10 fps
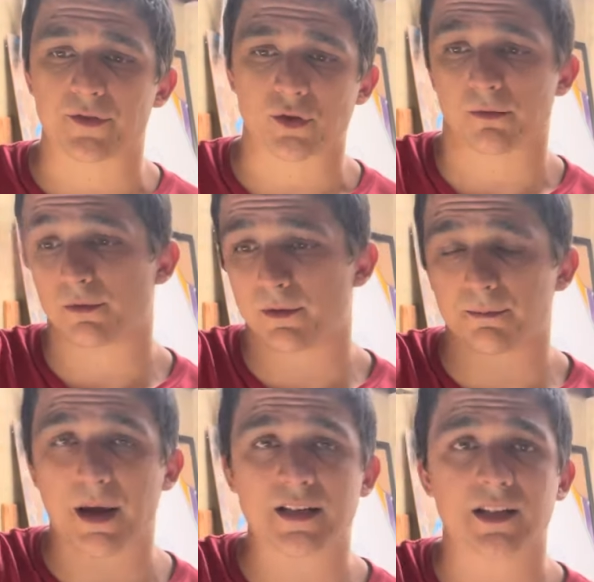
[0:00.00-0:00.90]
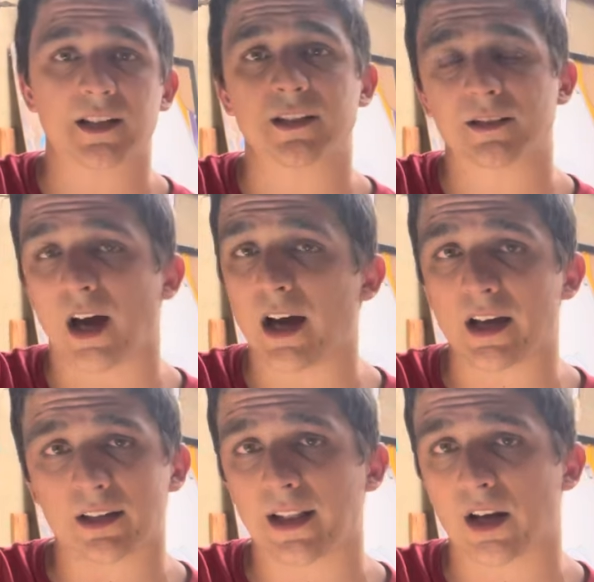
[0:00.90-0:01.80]
So basically the
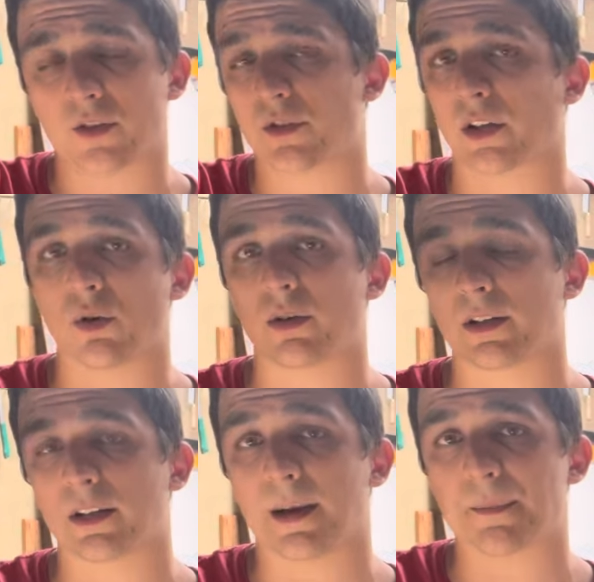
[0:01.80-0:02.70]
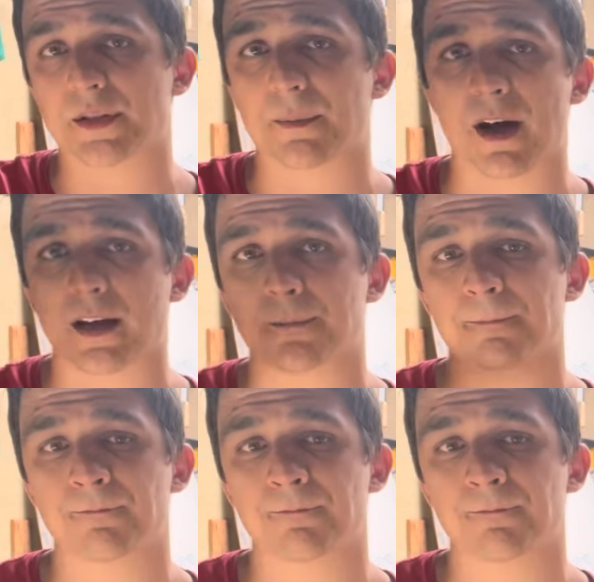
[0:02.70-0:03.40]
entire length of the lower lumbar spine